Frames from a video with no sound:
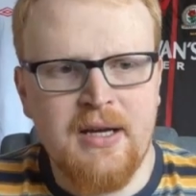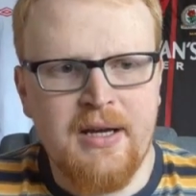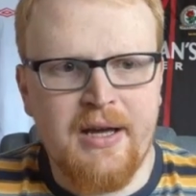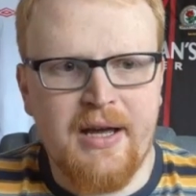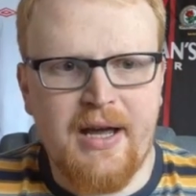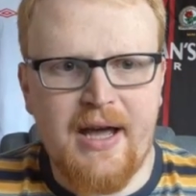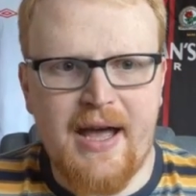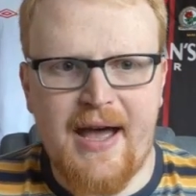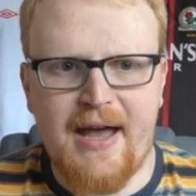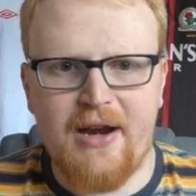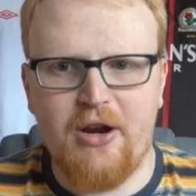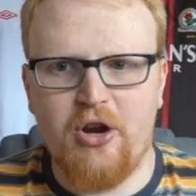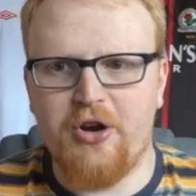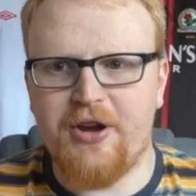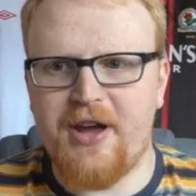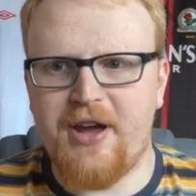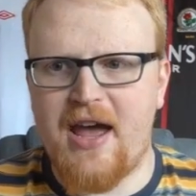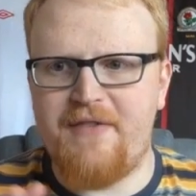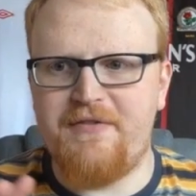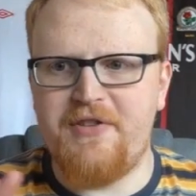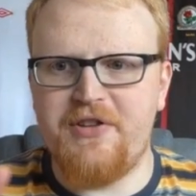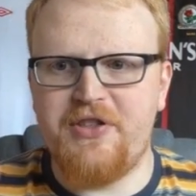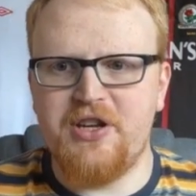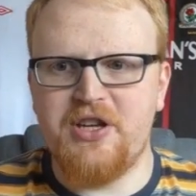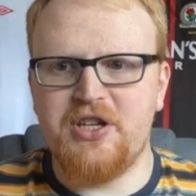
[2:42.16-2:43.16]
And look,
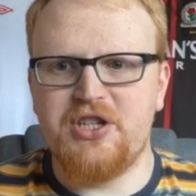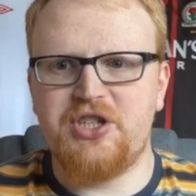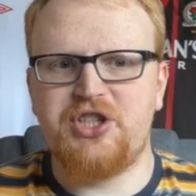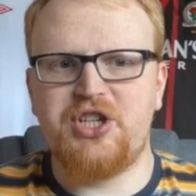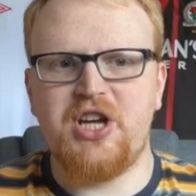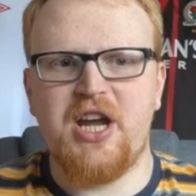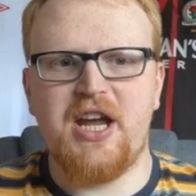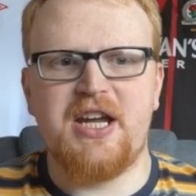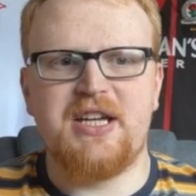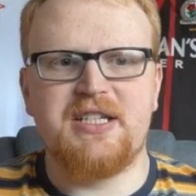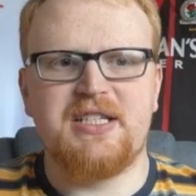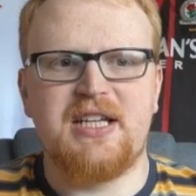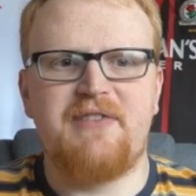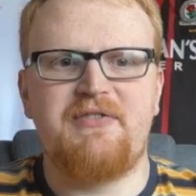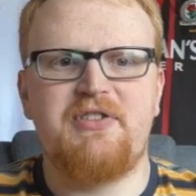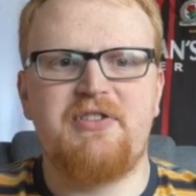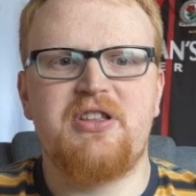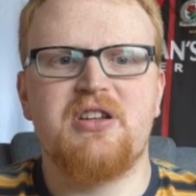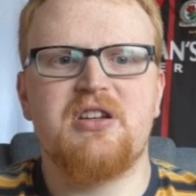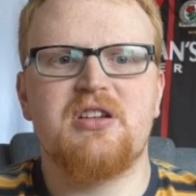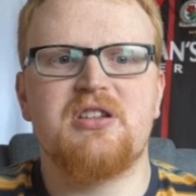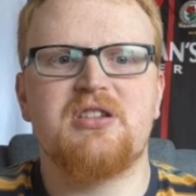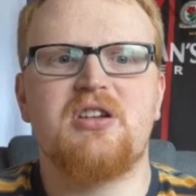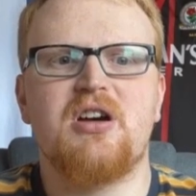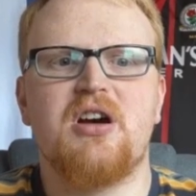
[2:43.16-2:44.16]
everything has changed.
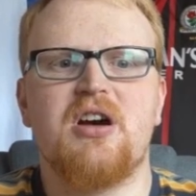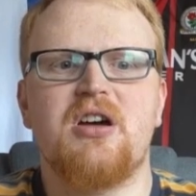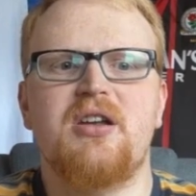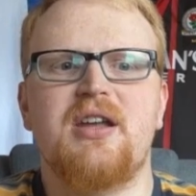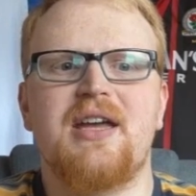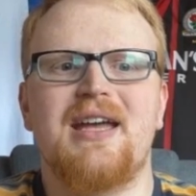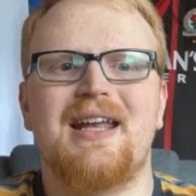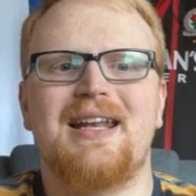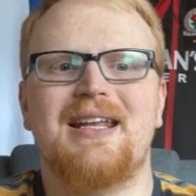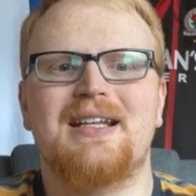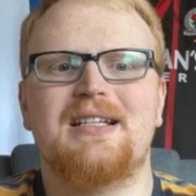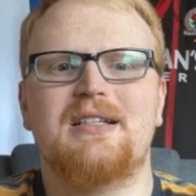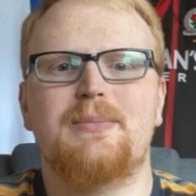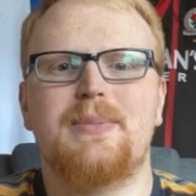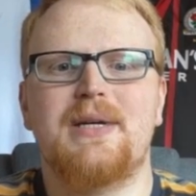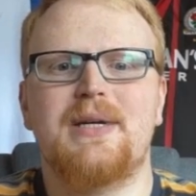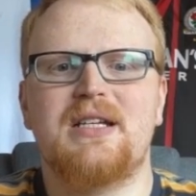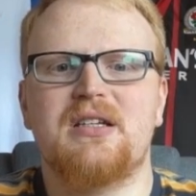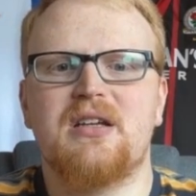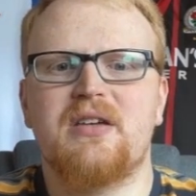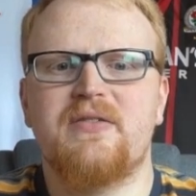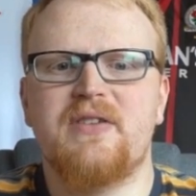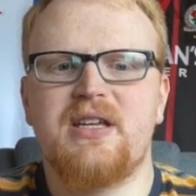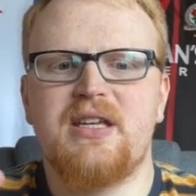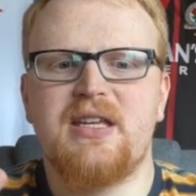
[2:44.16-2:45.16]
Everything has gone a little bit
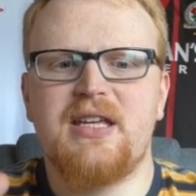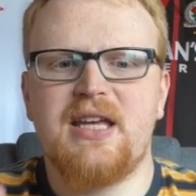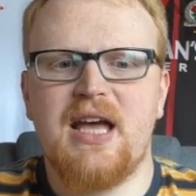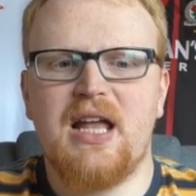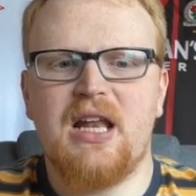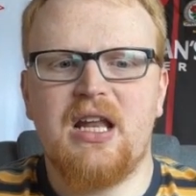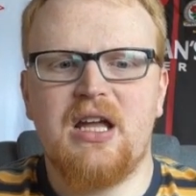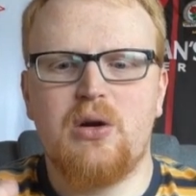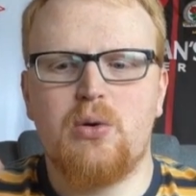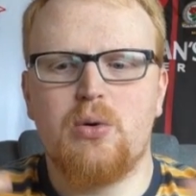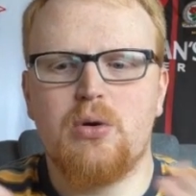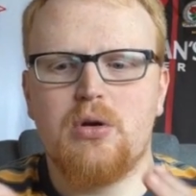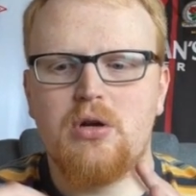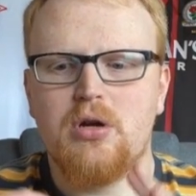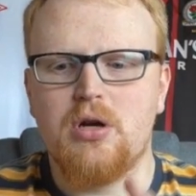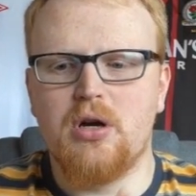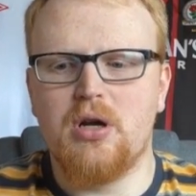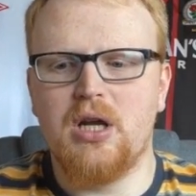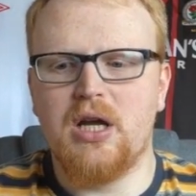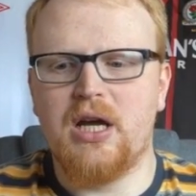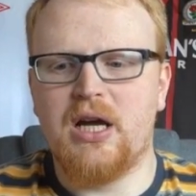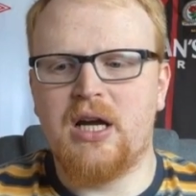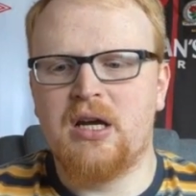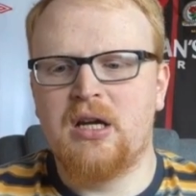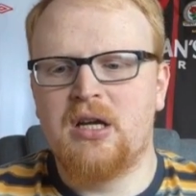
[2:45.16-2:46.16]
of a yellow
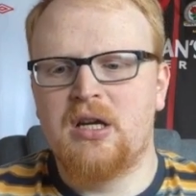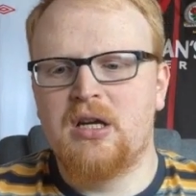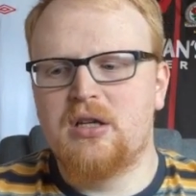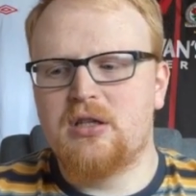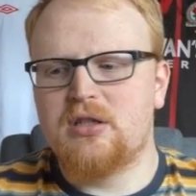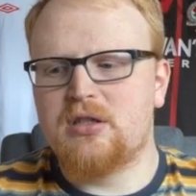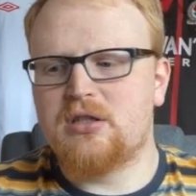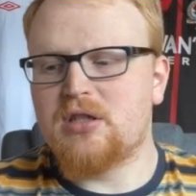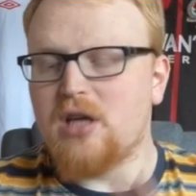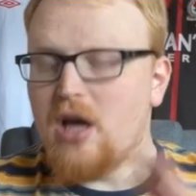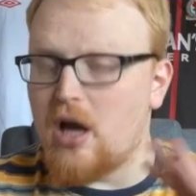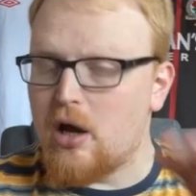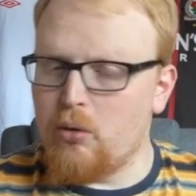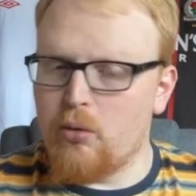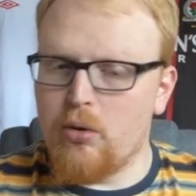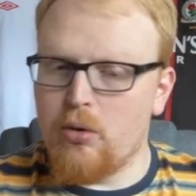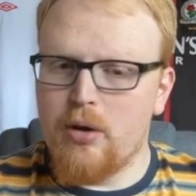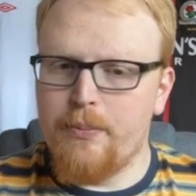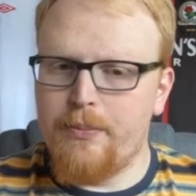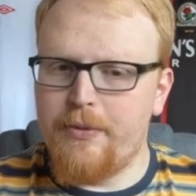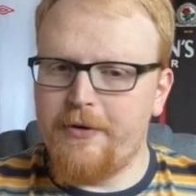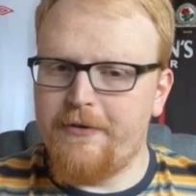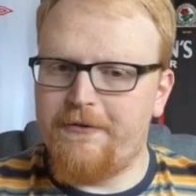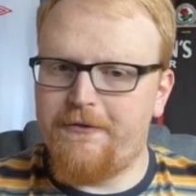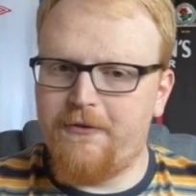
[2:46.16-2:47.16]
colour. So,
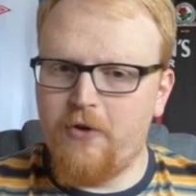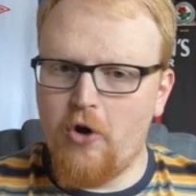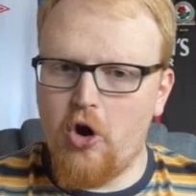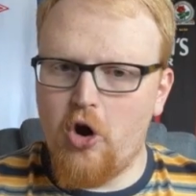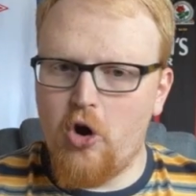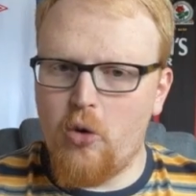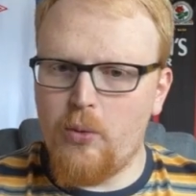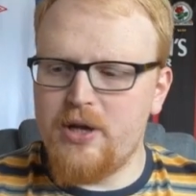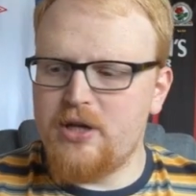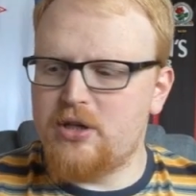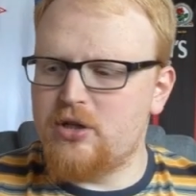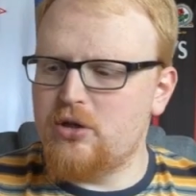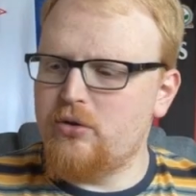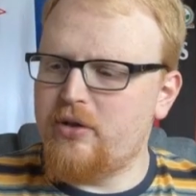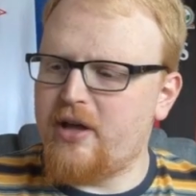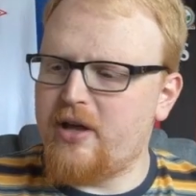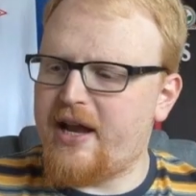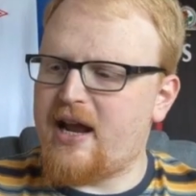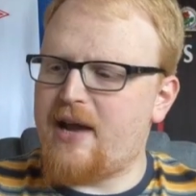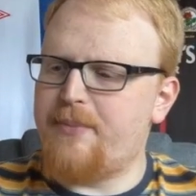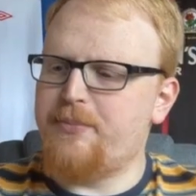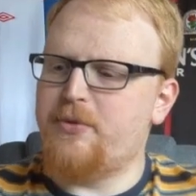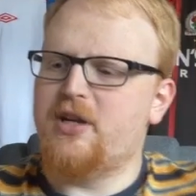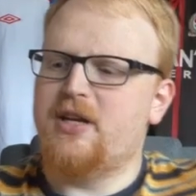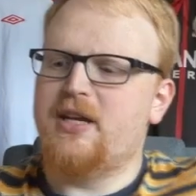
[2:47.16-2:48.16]
before we do that,
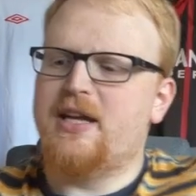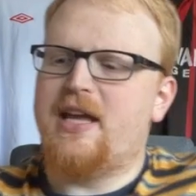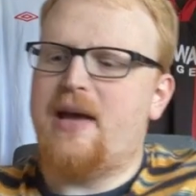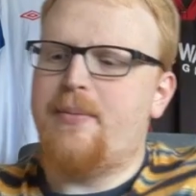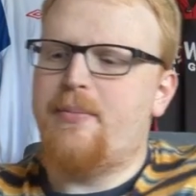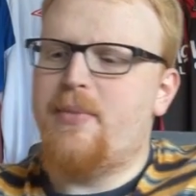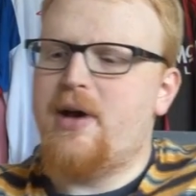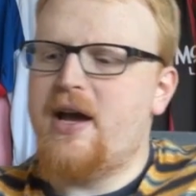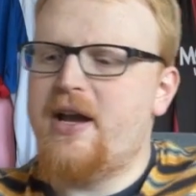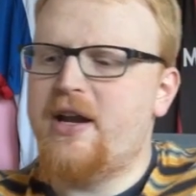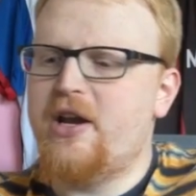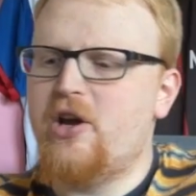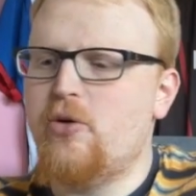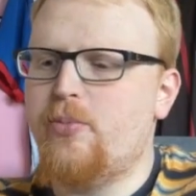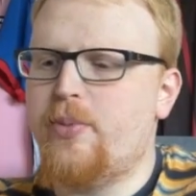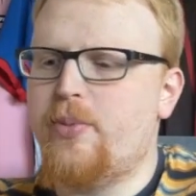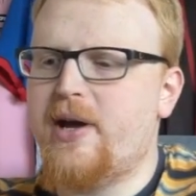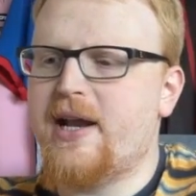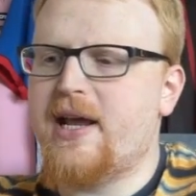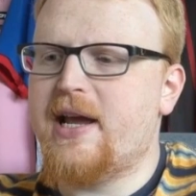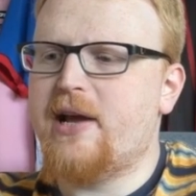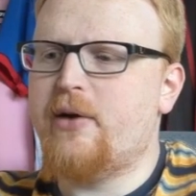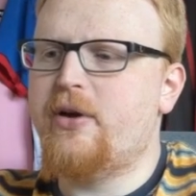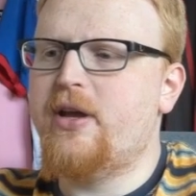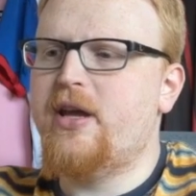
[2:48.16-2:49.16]
I'm going to get my notepad
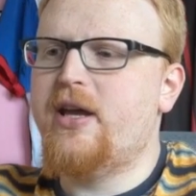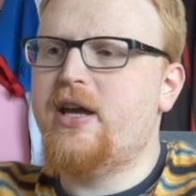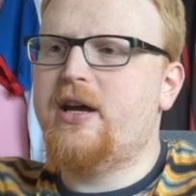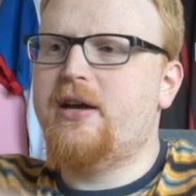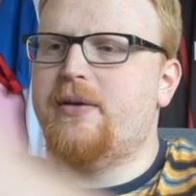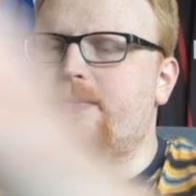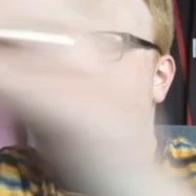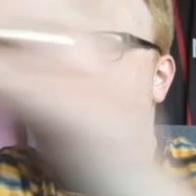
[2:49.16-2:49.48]
out here.